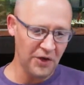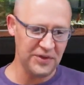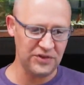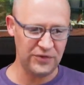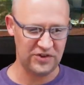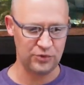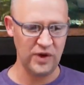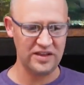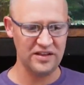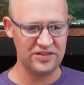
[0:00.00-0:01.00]
All things fish,
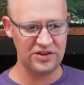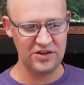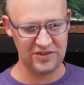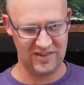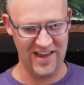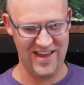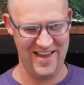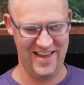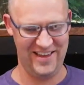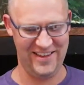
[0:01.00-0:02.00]
red lizards!
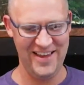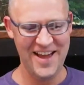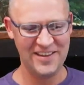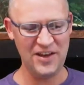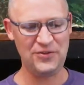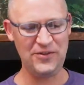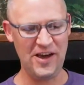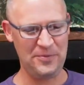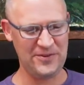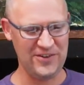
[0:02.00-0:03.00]
Thanks for
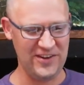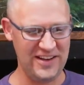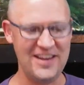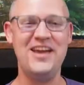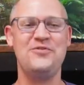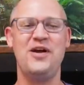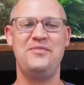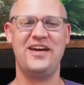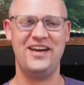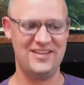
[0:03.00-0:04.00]
the opportunity. Hey,
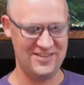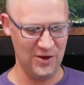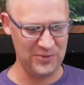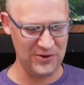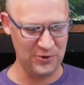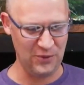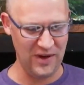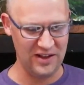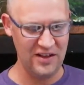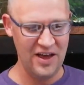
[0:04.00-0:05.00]
right back at you. Hope you're
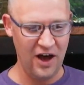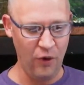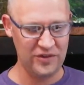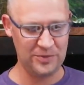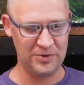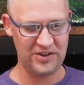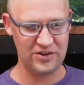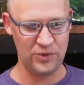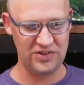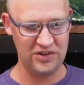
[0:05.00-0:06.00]
doing well. Always a
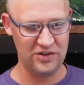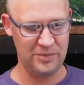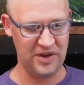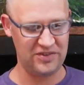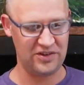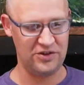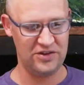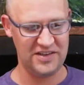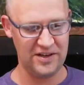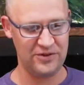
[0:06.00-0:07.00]
pleasure. Wishing you the best on
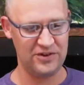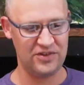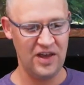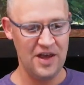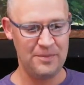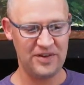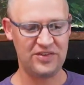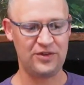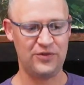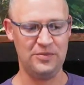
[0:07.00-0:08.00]
your endeavors.
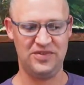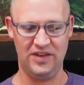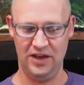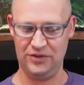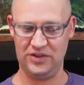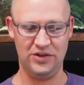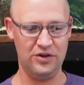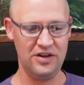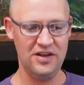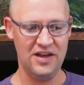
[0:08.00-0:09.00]
Best luck from South
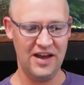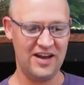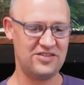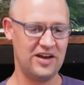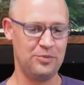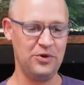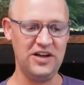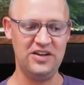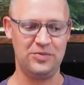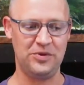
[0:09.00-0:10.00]
Dakota. Hashtag
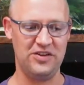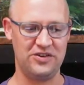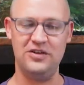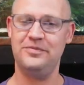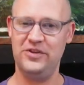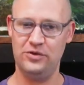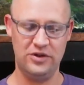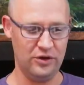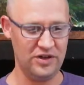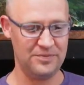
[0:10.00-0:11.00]
breeding is pleasure.
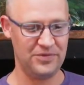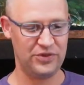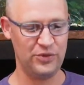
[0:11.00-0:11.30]
You know it.